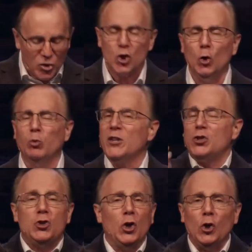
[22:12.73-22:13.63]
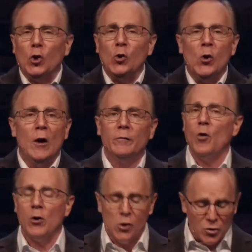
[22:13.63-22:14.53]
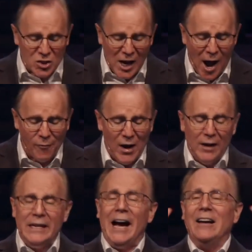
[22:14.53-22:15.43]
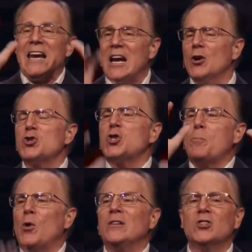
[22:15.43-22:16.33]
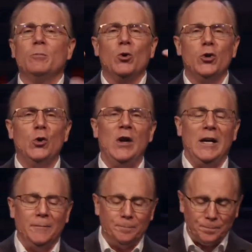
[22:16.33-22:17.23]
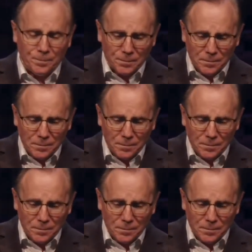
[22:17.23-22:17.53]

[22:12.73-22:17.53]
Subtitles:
what you would do for yourself. Now, here's the principle you need.